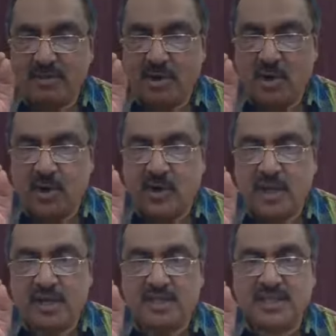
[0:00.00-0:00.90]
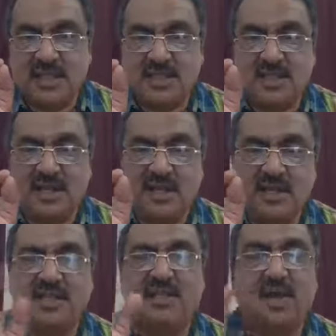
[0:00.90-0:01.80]
the borrower is
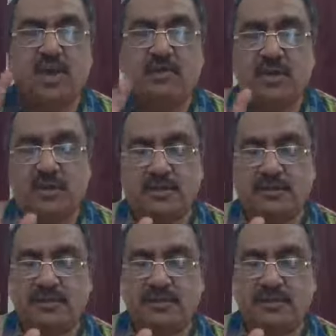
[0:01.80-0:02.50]
entered in the document.